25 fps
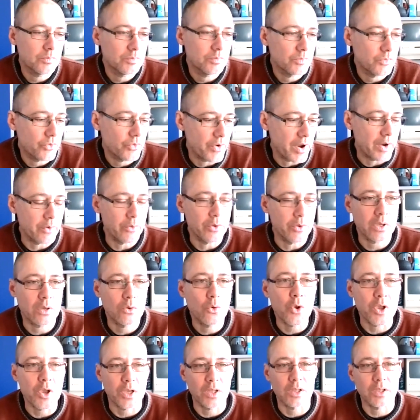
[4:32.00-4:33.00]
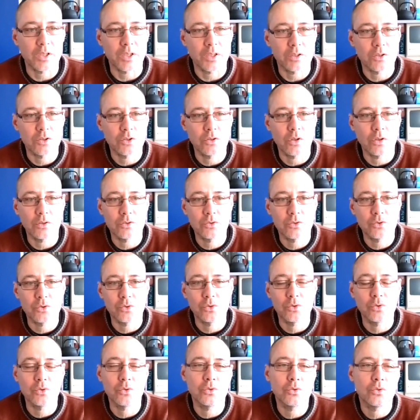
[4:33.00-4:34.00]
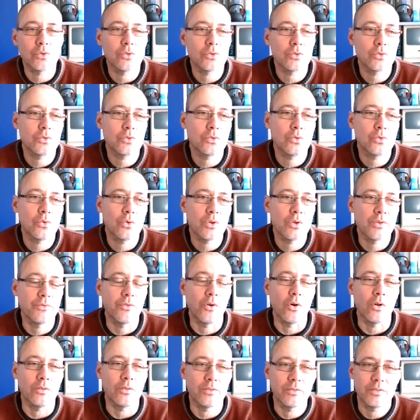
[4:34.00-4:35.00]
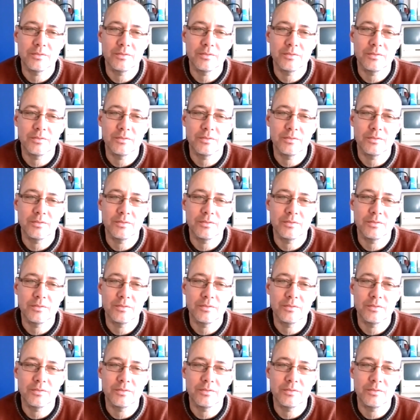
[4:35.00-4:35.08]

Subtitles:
very quickly to evolve.